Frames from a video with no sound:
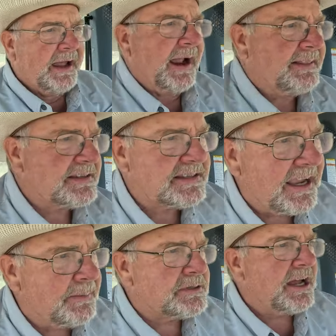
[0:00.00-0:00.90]
at the
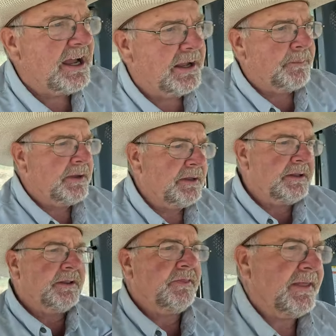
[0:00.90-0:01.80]
same time,
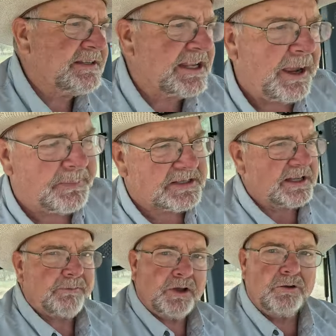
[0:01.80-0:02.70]
this type of
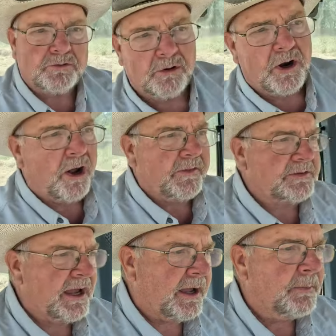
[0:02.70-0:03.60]
stuff goes on all
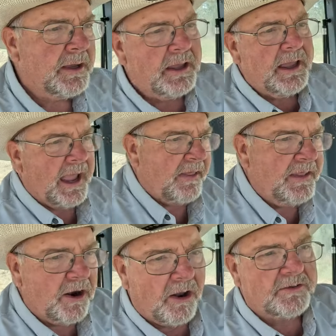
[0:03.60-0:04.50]
the time. And
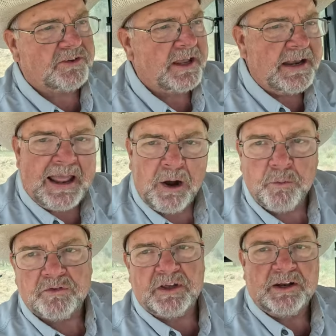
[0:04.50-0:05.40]
then all of a sudden now
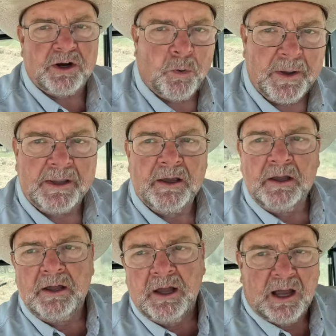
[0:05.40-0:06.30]
we're sitting there going,
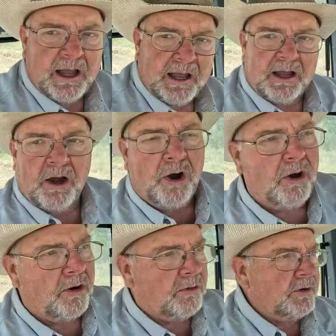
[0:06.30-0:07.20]
uh,
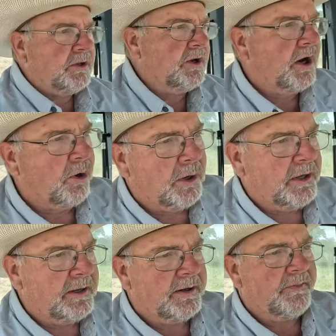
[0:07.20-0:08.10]
oh, you know,
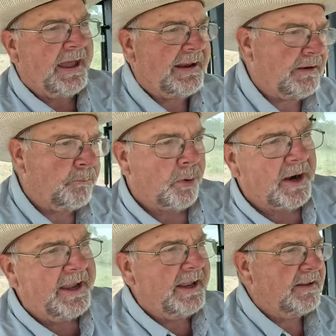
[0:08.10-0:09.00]
that
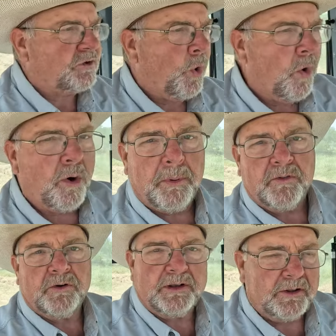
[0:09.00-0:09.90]
brand is horrible.
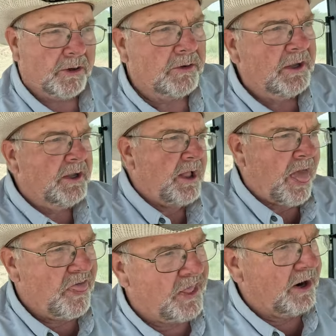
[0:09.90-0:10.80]
Their, their,
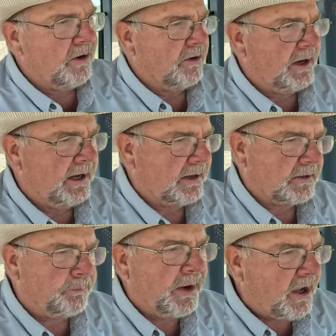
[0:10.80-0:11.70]
their uh,
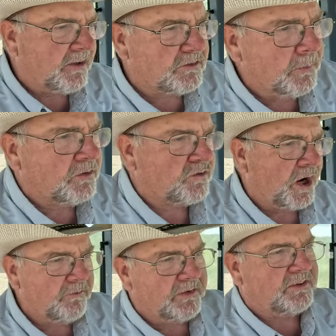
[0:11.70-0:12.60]
customer
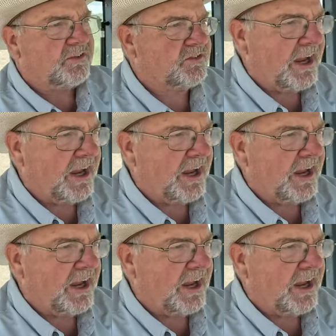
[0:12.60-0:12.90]
service is